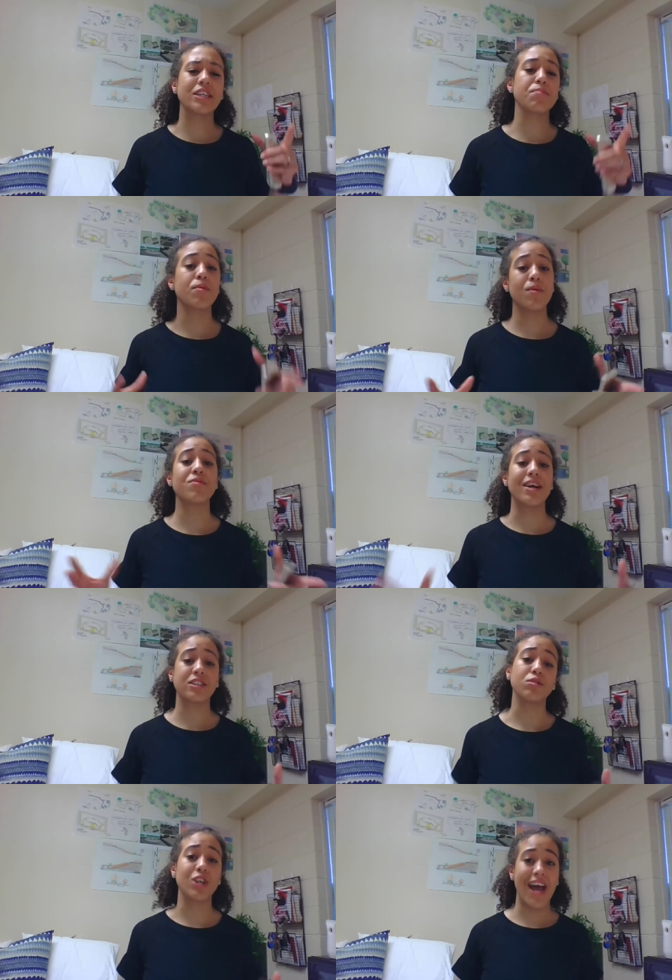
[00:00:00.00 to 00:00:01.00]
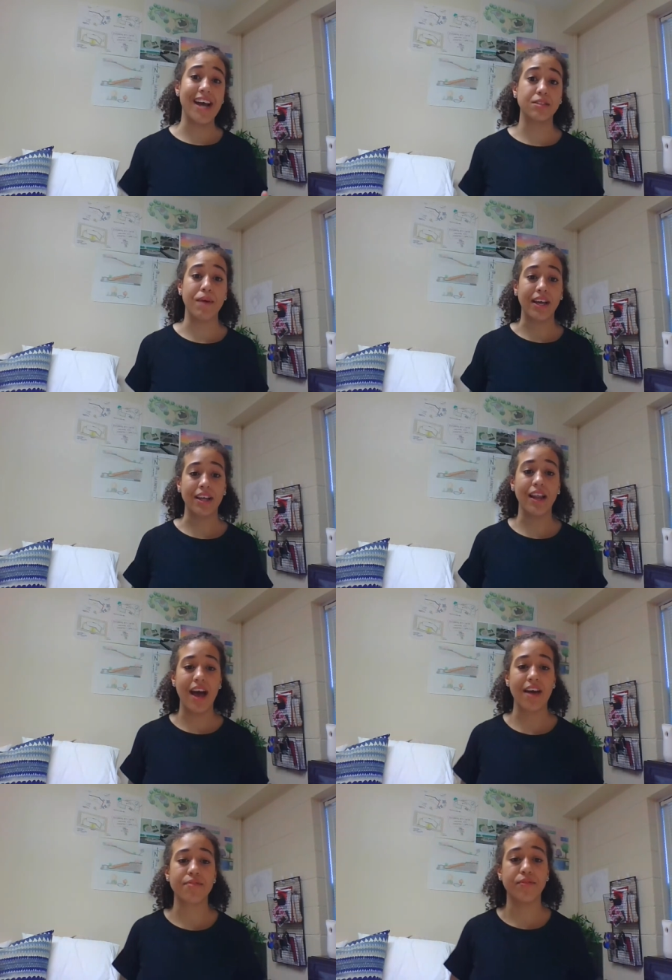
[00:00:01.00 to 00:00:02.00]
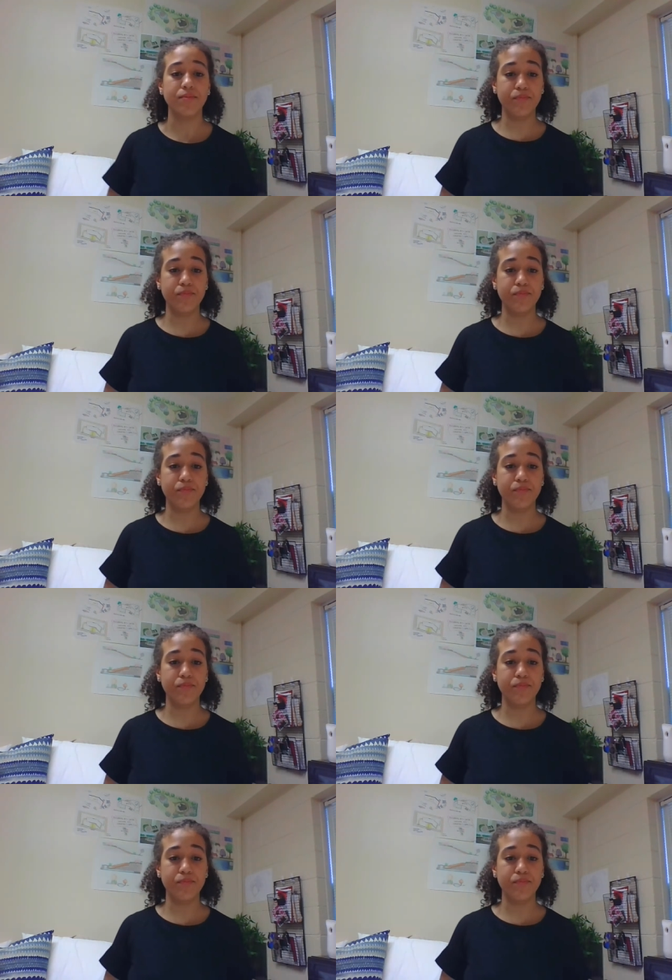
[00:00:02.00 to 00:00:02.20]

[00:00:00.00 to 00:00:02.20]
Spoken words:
and promoted that social aspect in life.